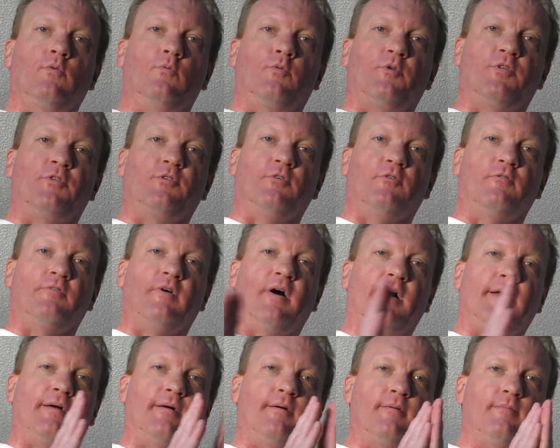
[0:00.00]
With
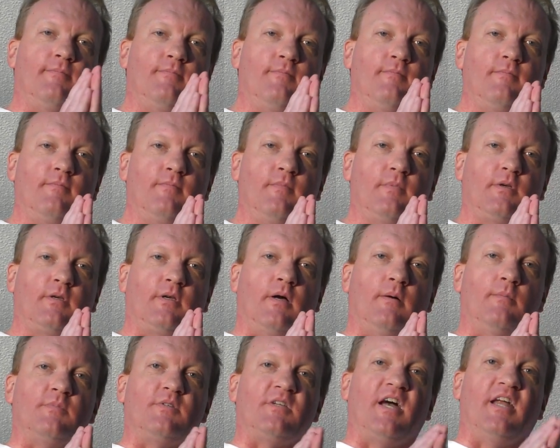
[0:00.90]
Nirvana
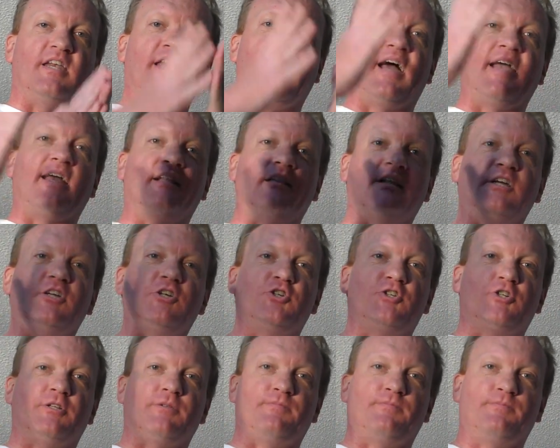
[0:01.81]
comes
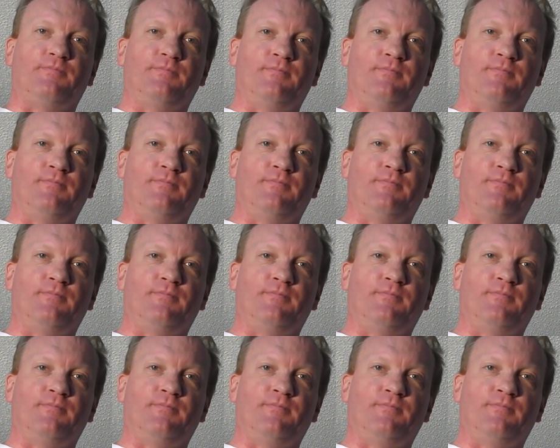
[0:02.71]
annihilation,